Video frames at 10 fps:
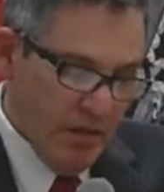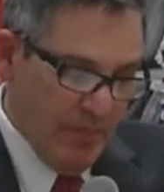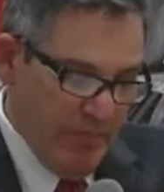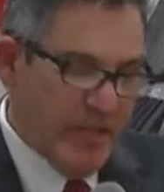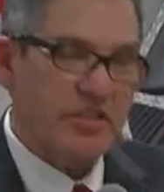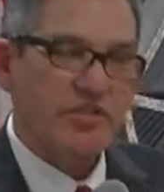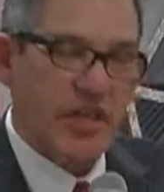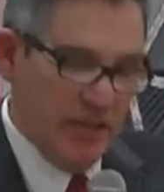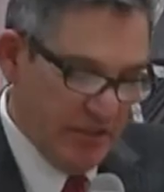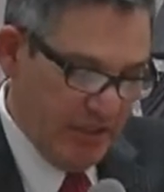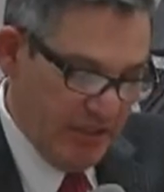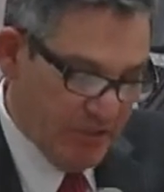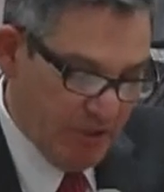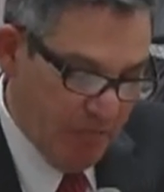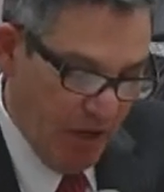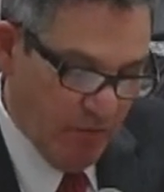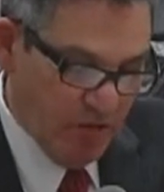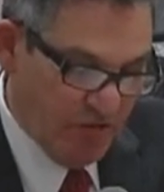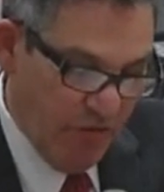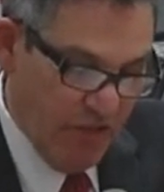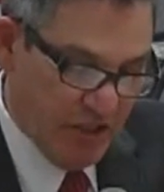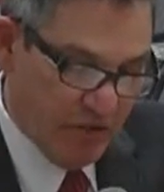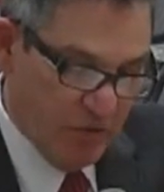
The biggest challenge that this department was faced